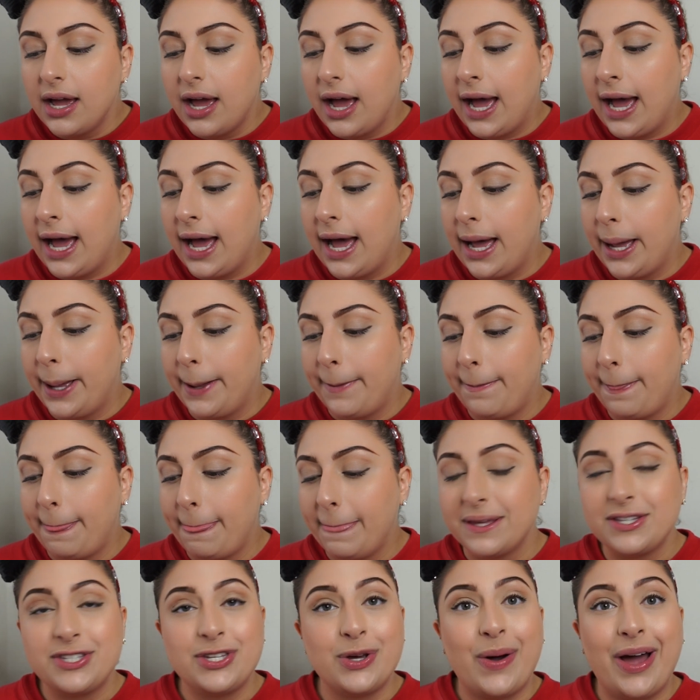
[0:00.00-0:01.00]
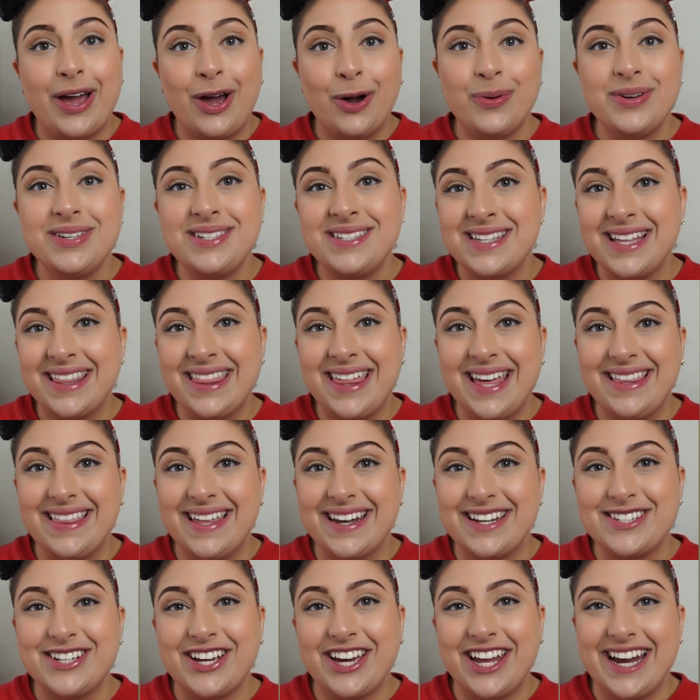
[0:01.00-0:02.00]
So I always think
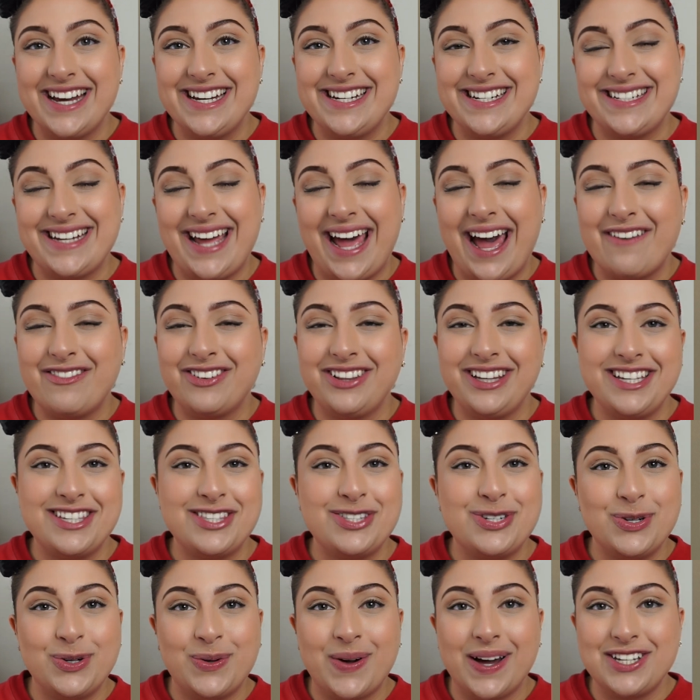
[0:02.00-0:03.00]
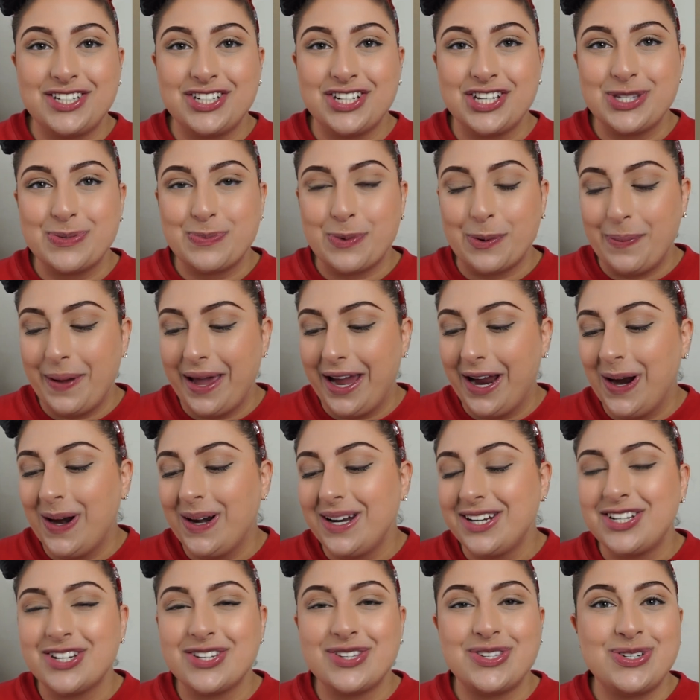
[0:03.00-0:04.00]
that it's a good idea to have at least 2 questions prepared.
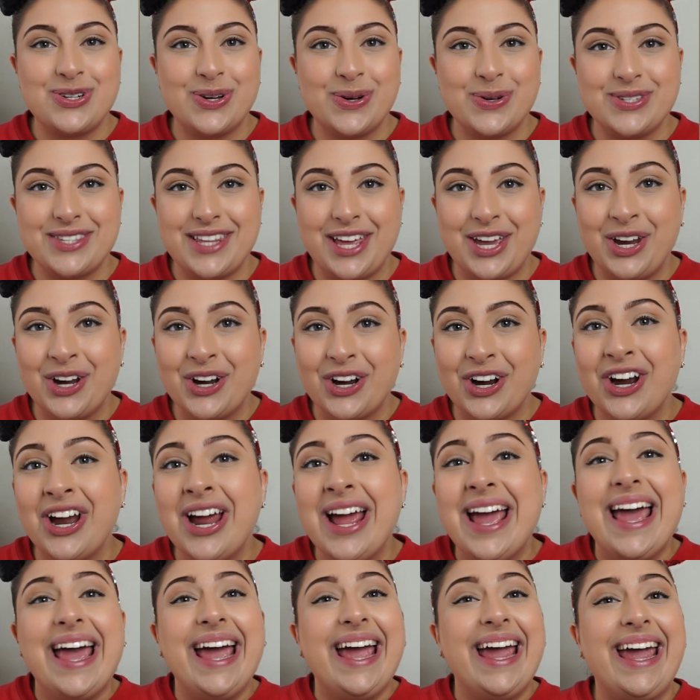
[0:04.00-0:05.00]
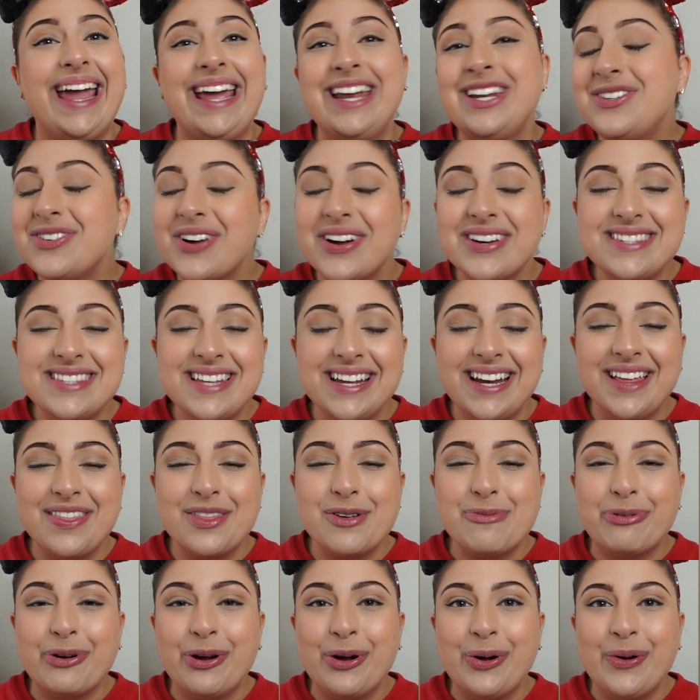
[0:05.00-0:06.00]
It just shows that you're interested in
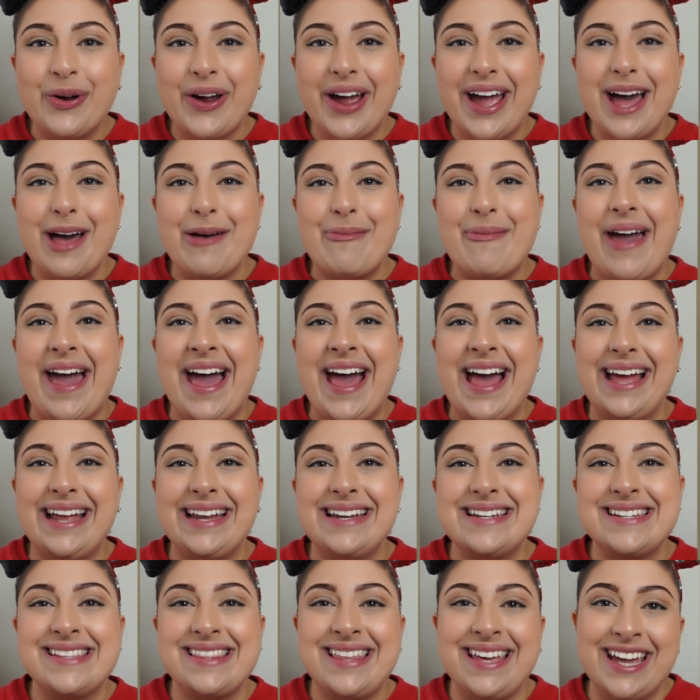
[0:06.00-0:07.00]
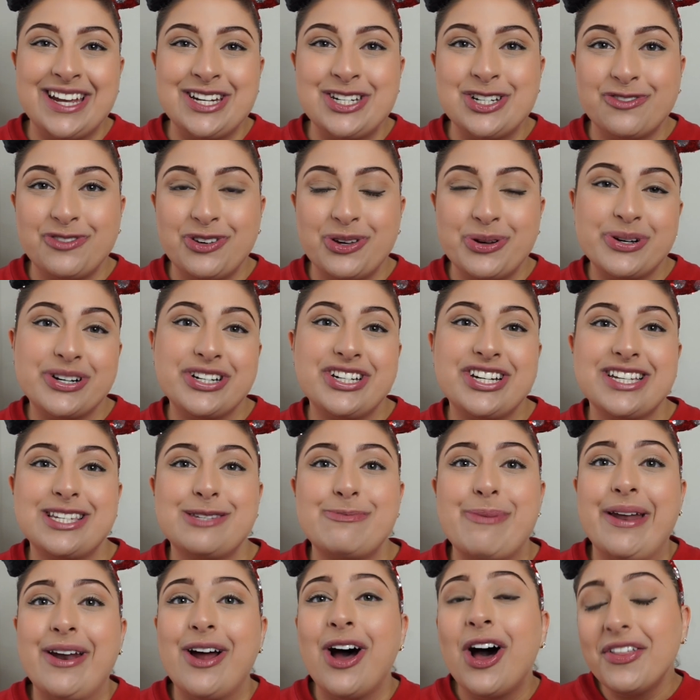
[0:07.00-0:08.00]
the program, and the interviewer just
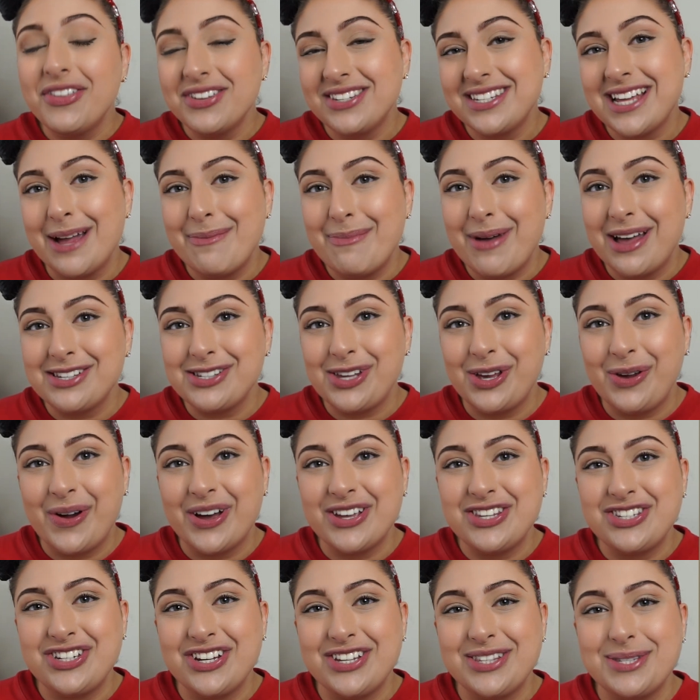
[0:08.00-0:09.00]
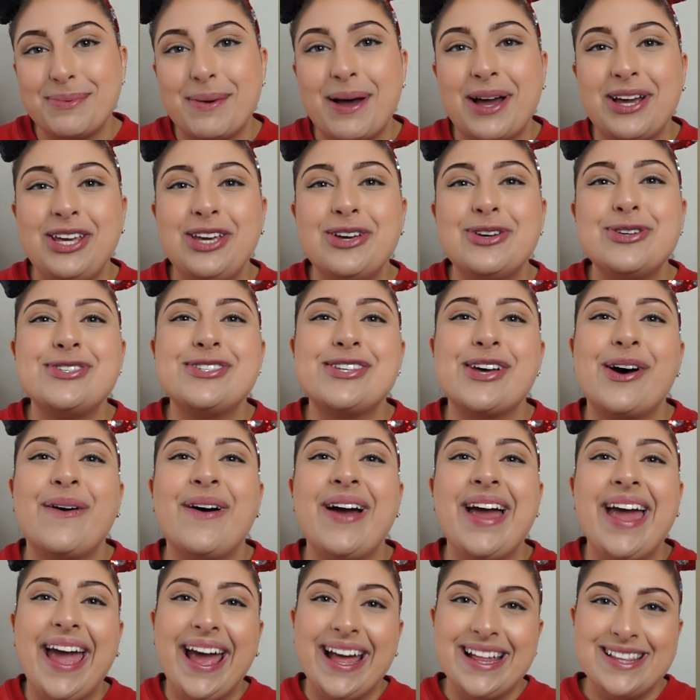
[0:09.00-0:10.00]
spent all this time asking questions about you, so
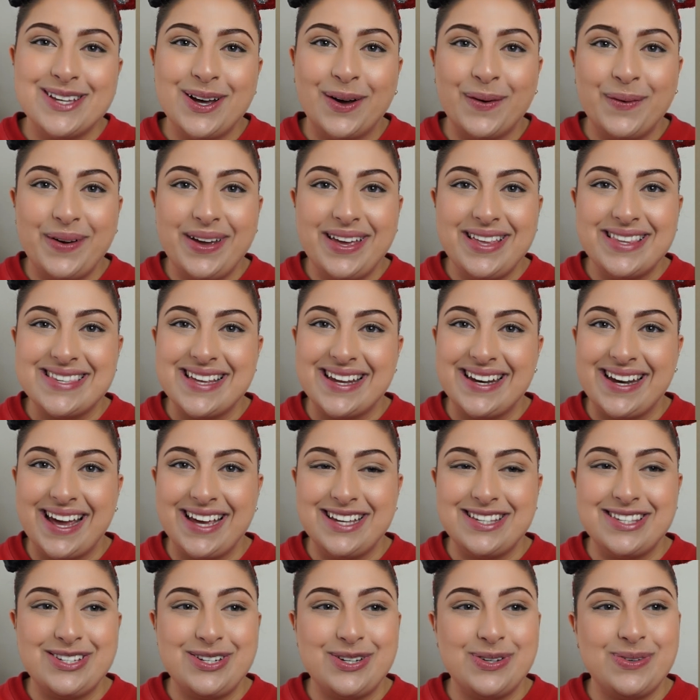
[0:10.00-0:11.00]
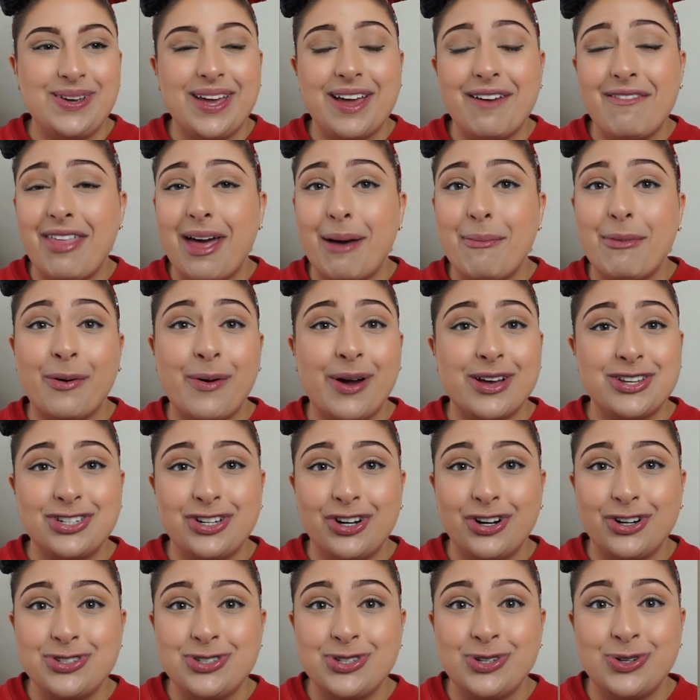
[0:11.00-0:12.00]
it's always nice to give them a
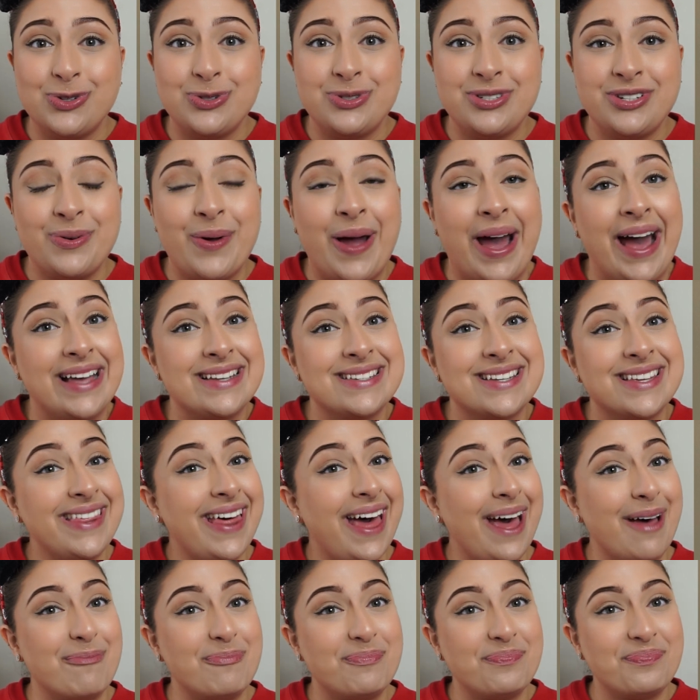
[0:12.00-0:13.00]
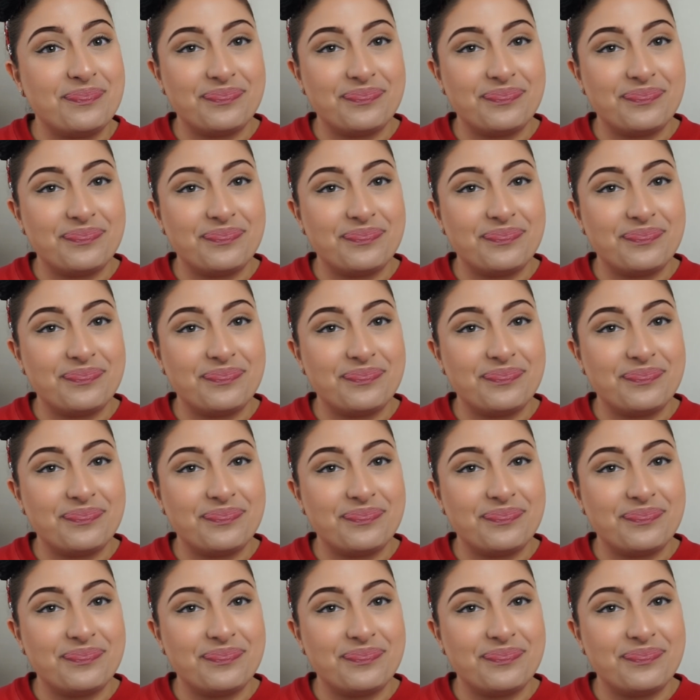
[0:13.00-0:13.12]
question or 2 to ask them.